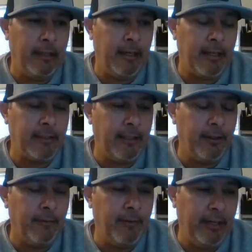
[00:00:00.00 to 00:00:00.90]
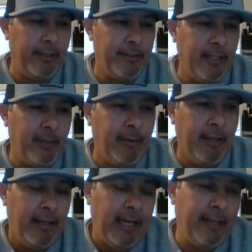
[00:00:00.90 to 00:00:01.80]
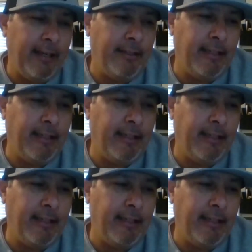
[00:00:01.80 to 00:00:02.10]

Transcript: like I said, they're a very good team. And